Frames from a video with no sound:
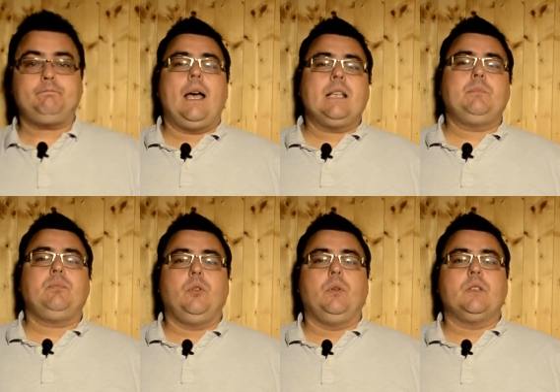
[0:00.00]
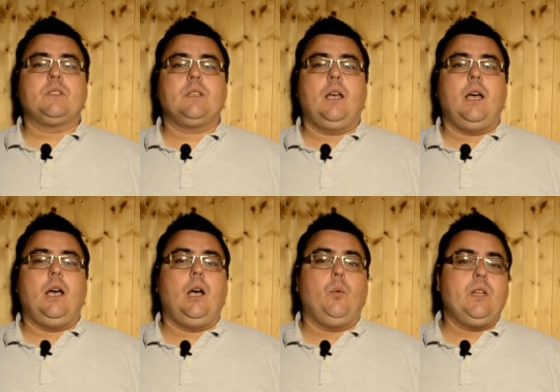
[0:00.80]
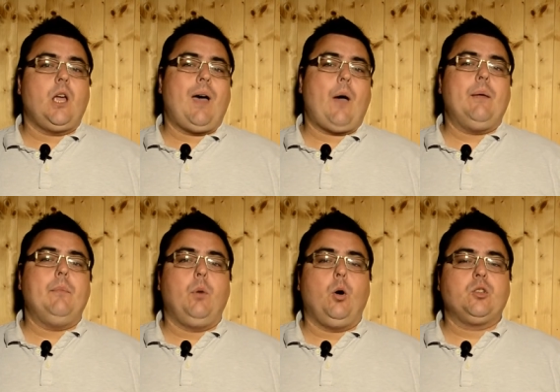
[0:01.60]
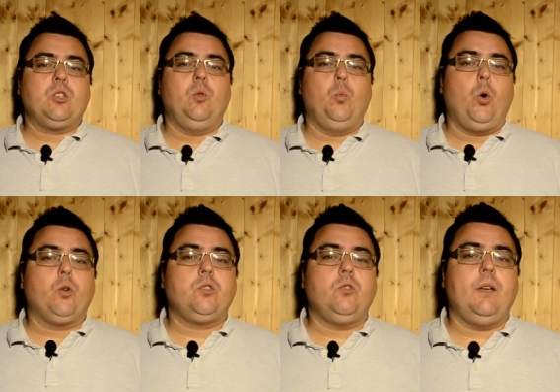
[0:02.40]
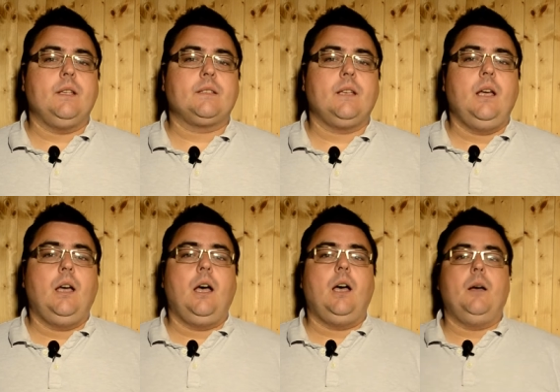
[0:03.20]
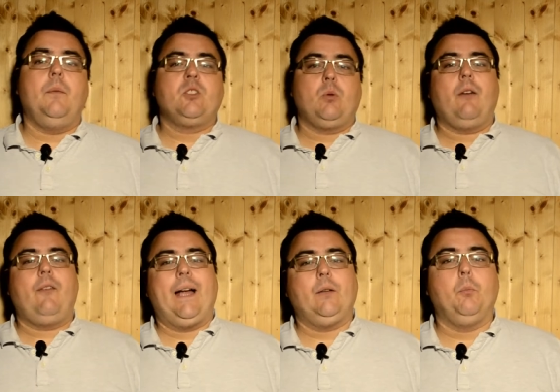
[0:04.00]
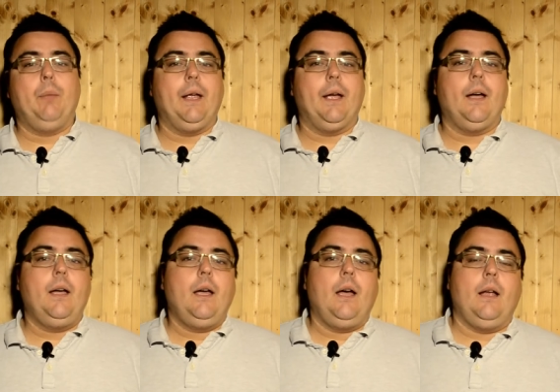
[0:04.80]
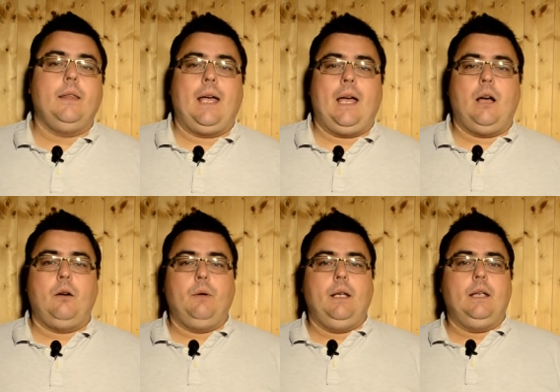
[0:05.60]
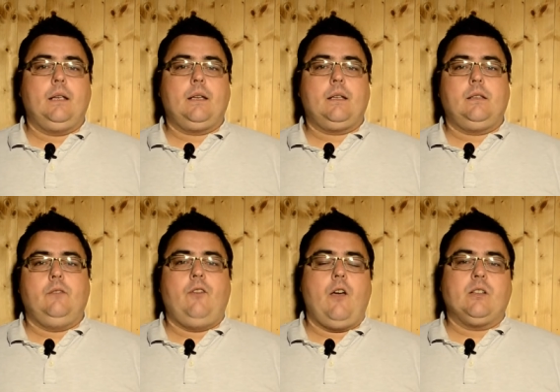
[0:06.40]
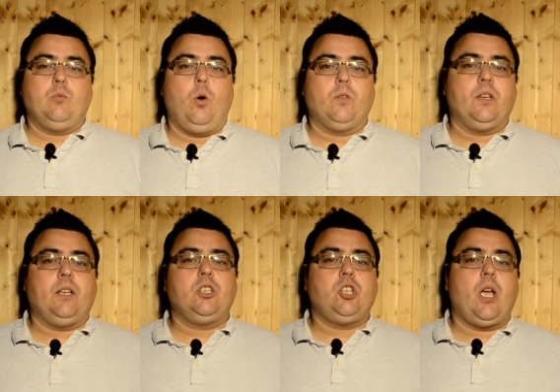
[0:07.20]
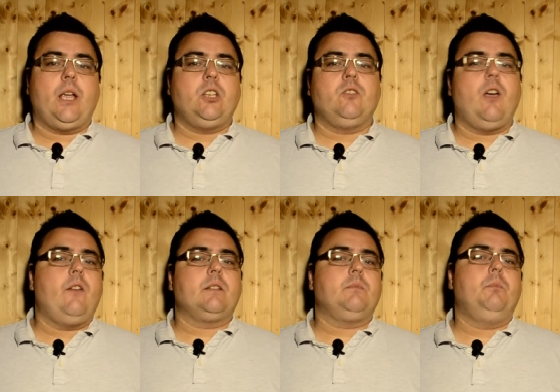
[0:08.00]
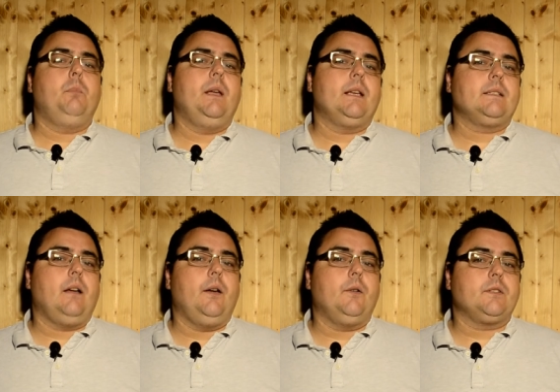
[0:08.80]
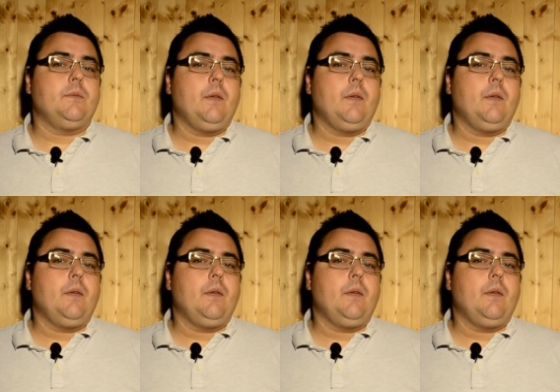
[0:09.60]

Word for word: As brewers, Uh, we know how important water is um, to our final beer and how it, various water can change various beer styles.